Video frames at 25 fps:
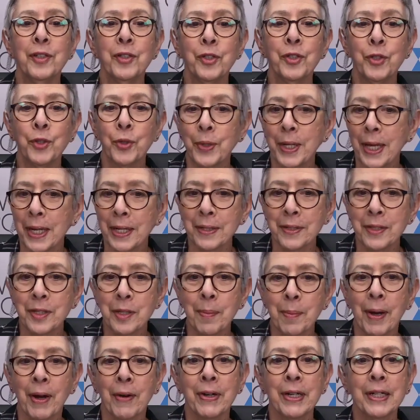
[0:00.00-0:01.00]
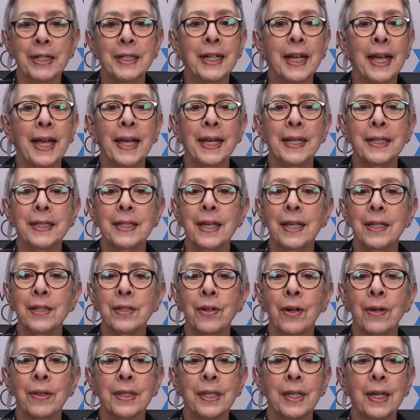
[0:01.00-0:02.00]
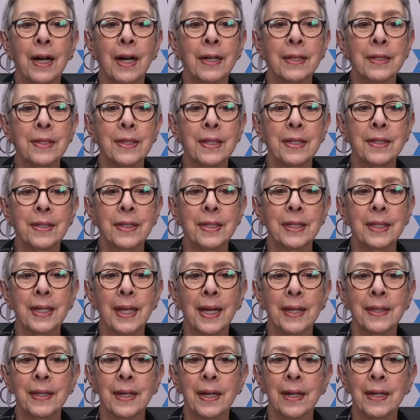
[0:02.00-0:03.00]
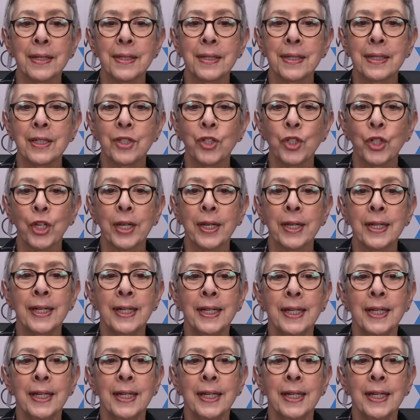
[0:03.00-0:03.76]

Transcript: Judea and Samaria, and hit on the ICC and the ICJ